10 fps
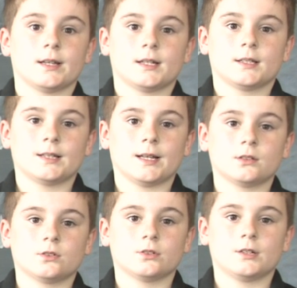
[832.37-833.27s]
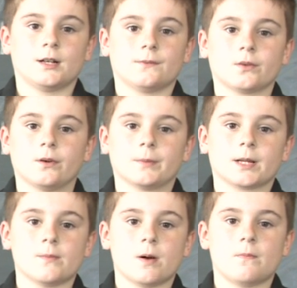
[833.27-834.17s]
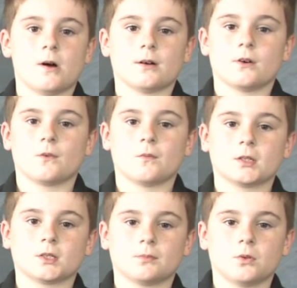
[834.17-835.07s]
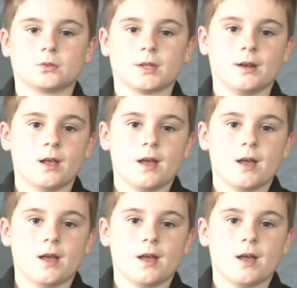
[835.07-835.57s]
He did soon after and became a partner of Mister Bolton